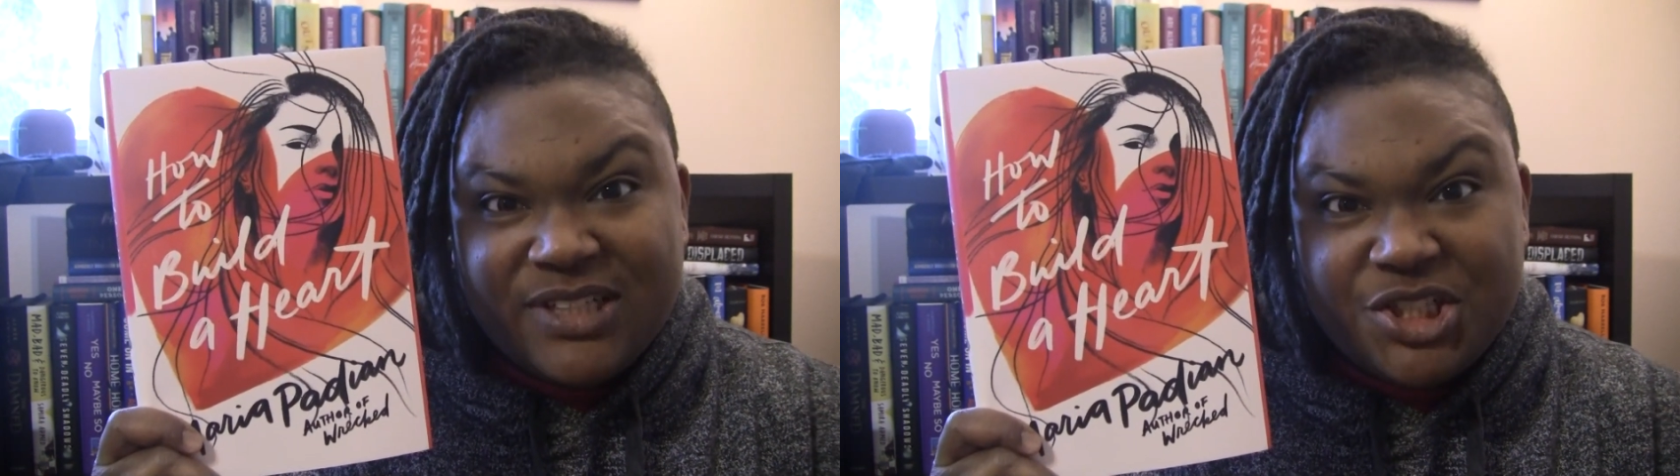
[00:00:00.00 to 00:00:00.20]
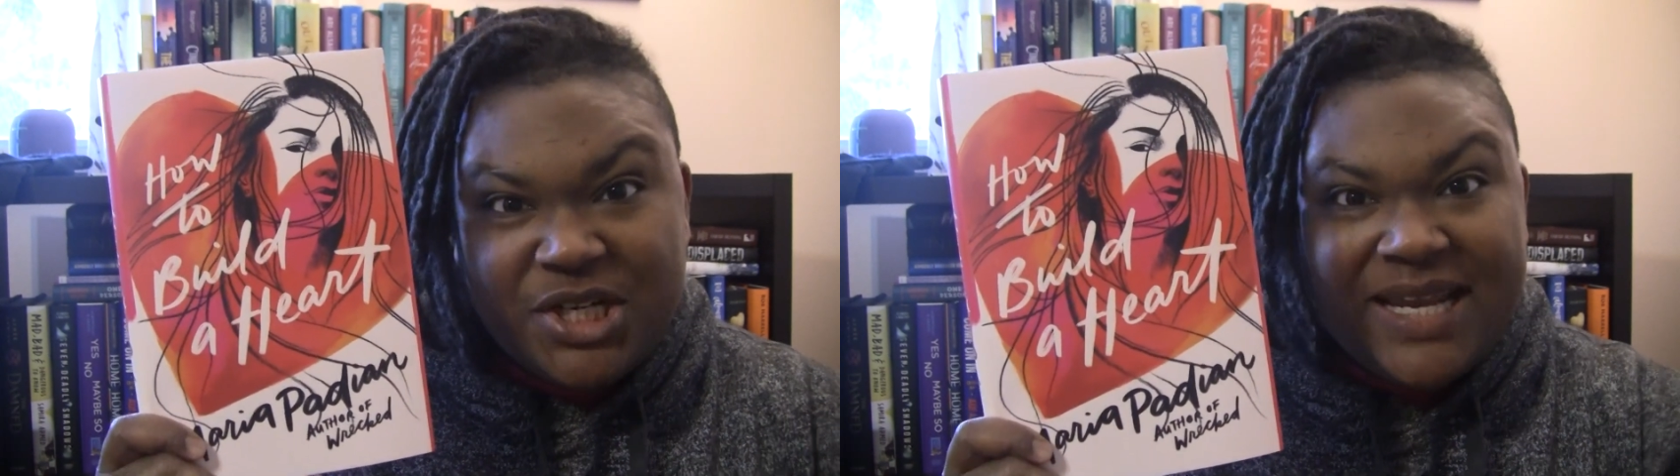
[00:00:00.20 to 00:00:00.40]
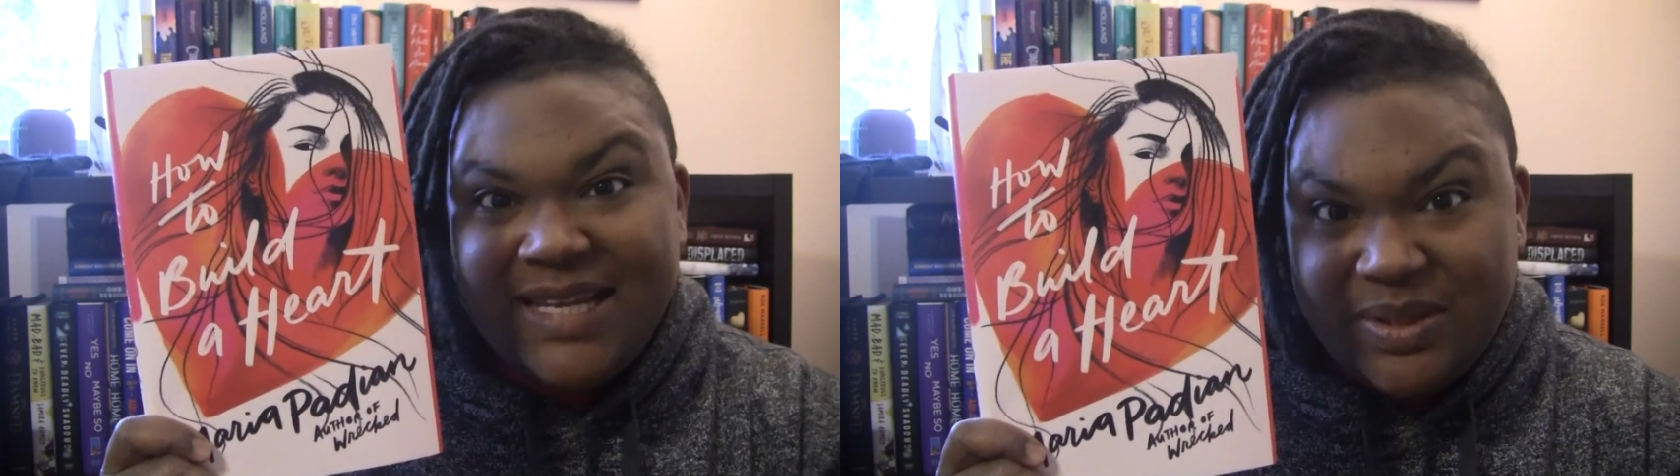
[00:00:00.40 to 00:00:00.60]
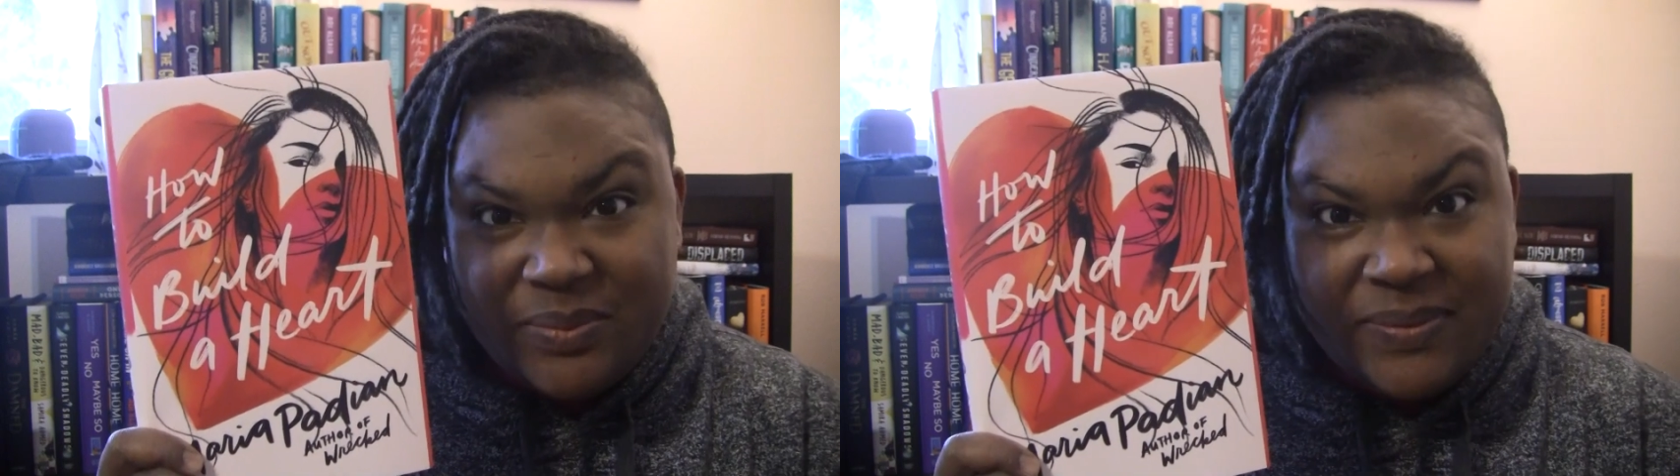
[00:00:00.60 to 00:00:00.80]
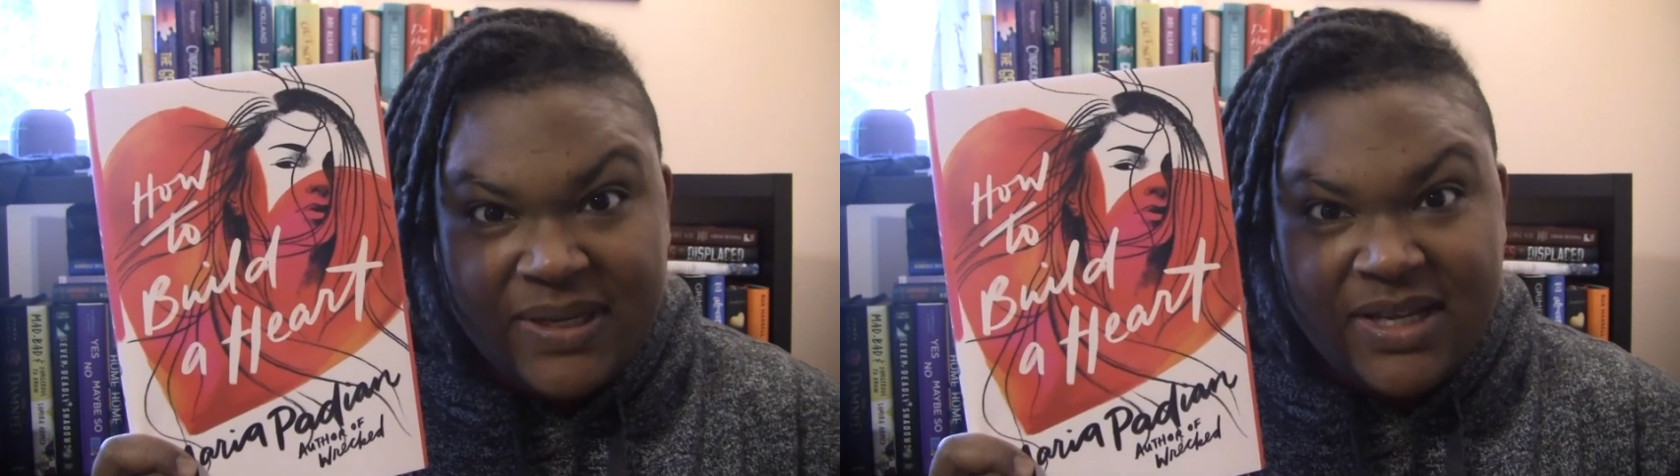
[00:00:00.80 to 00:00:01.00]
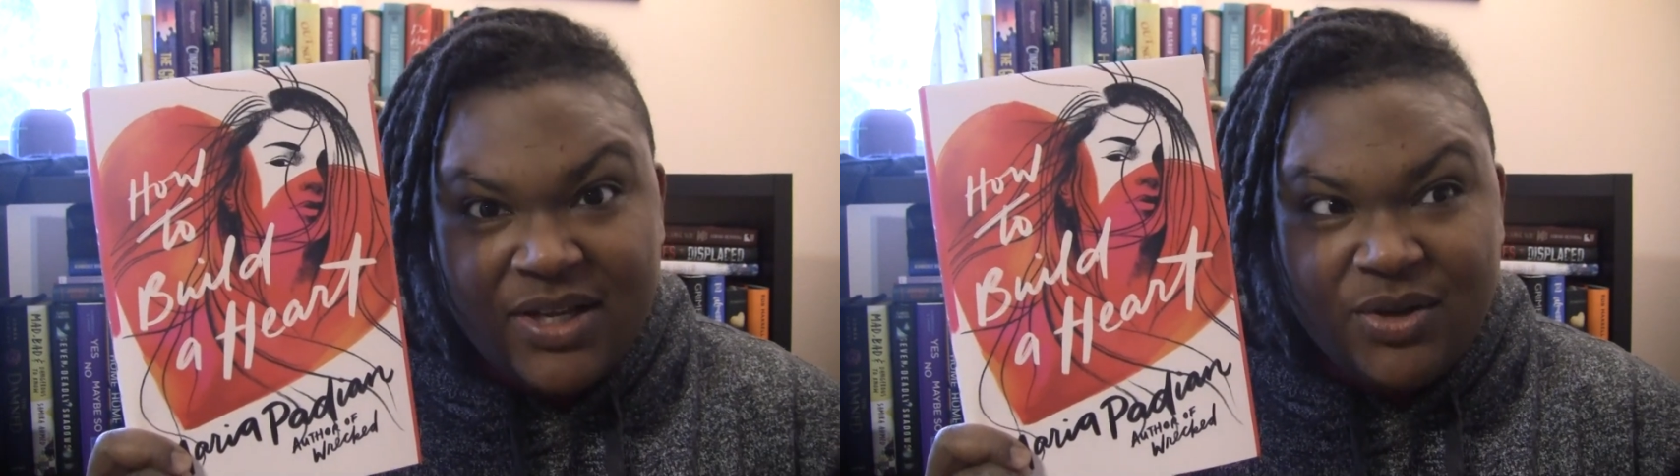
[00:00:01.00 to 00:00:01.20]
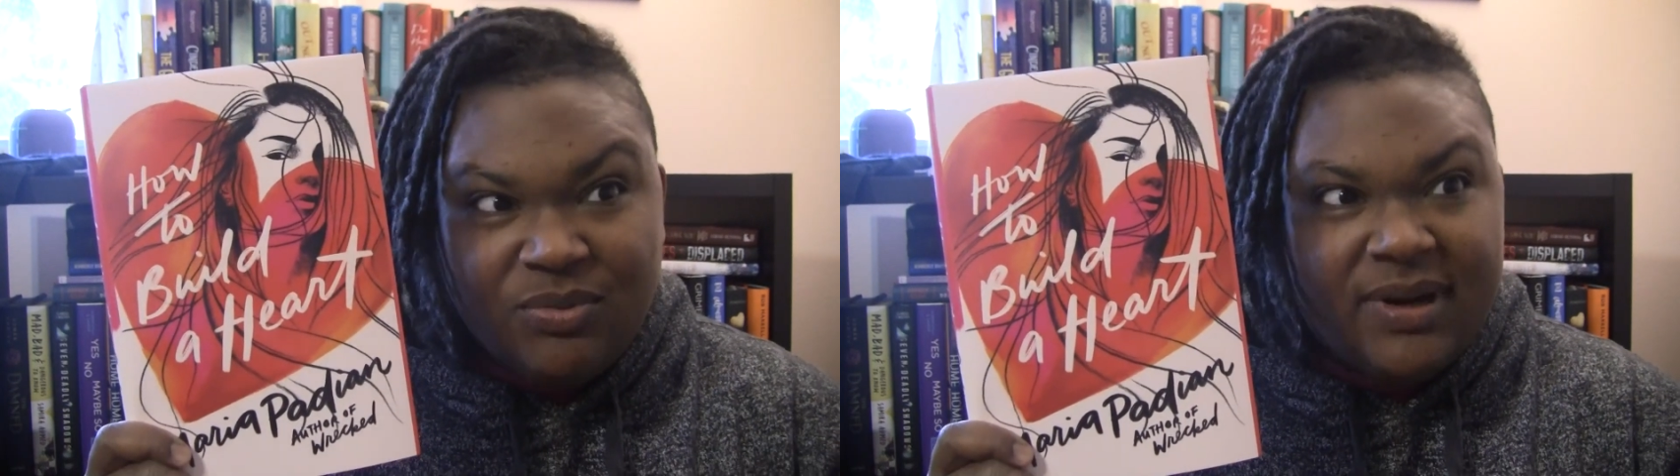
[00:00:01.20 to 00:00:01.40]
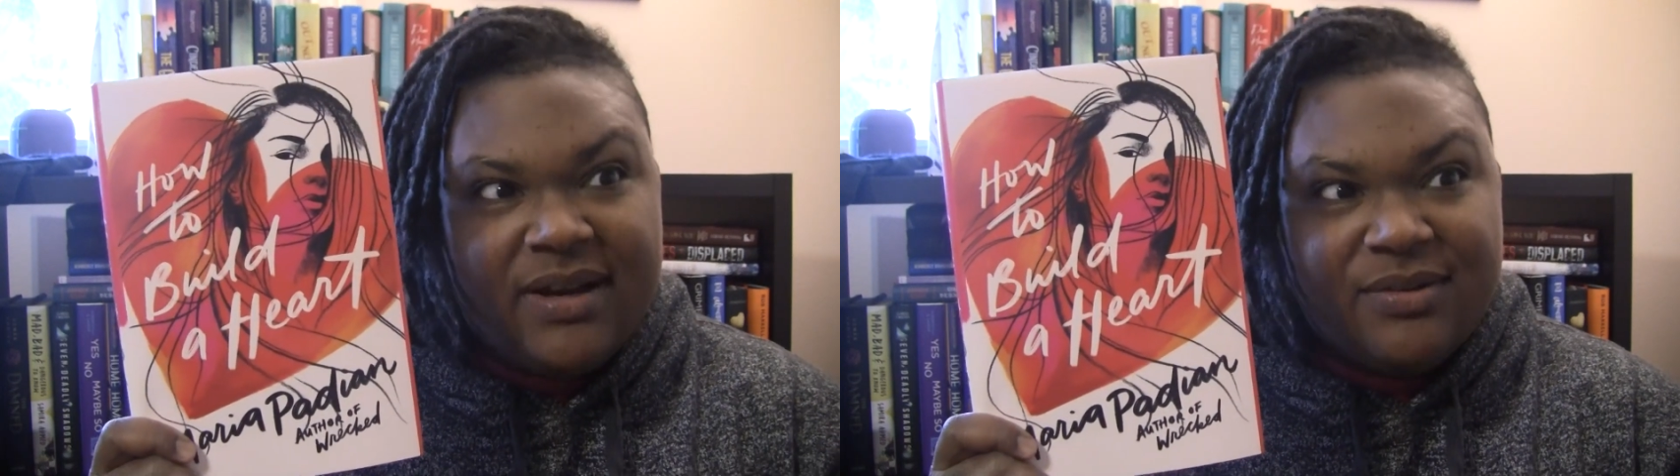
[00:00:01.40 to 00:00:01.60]
shame
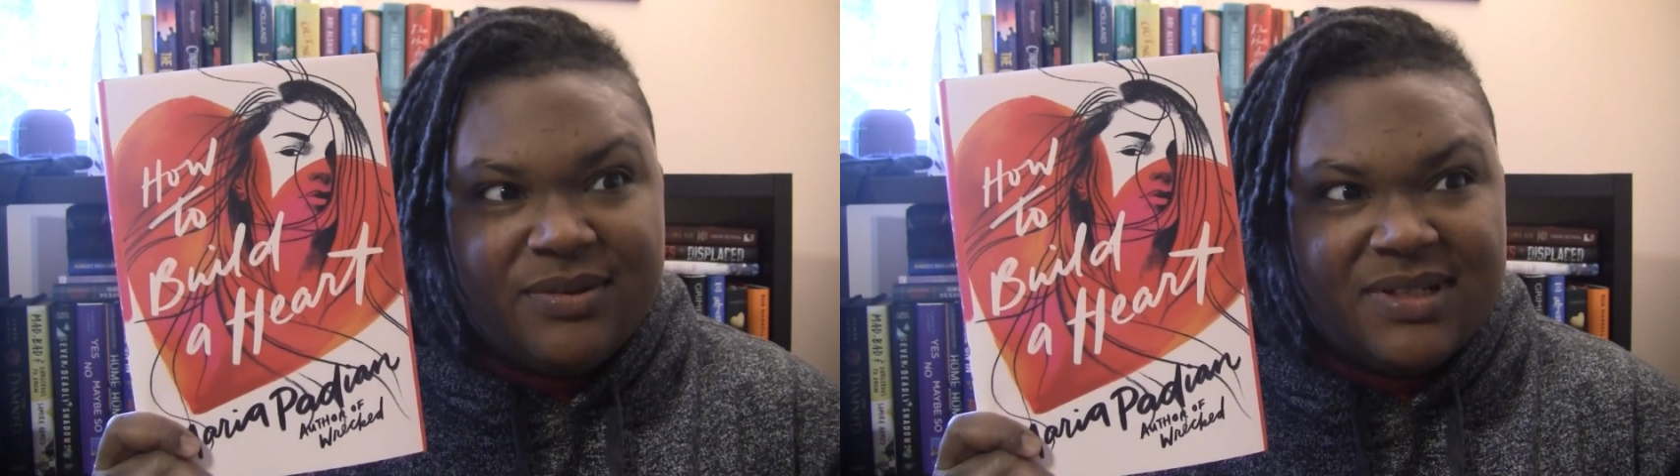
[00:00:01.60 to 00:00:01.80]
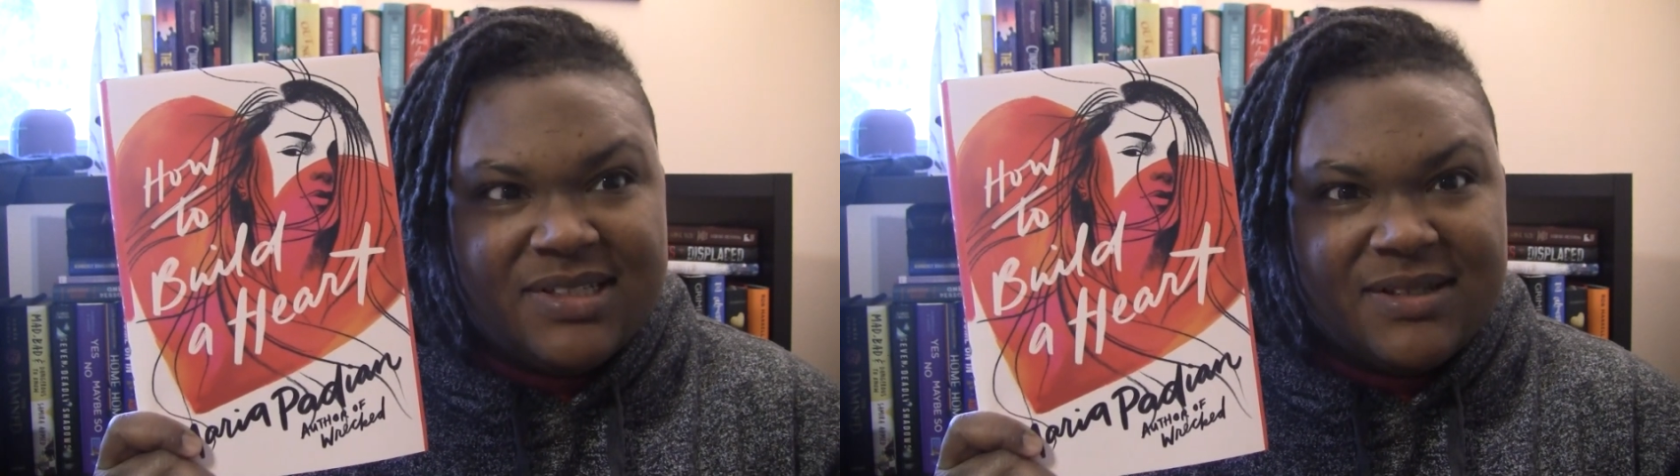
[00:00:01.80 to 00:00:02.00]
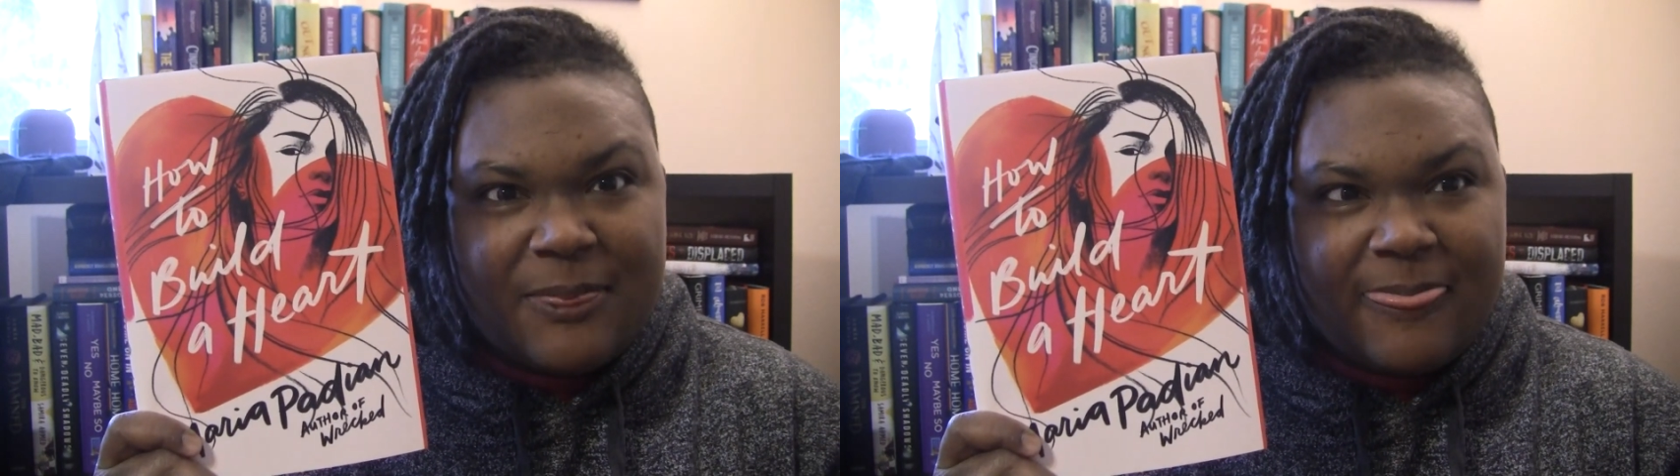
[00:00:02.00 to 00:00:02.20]
around